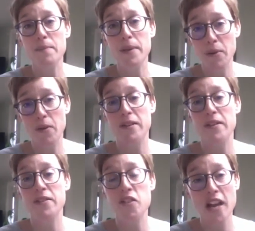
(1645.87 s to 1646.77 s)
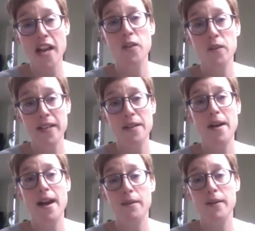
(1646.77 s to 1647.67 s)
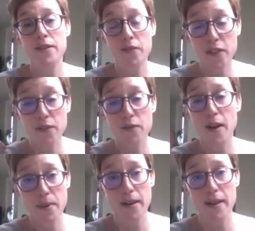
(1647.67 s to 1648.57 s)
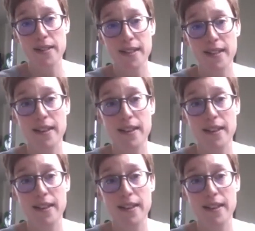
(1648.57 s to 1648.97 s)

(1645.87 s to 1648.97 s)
be bothered to check your email is for the right person,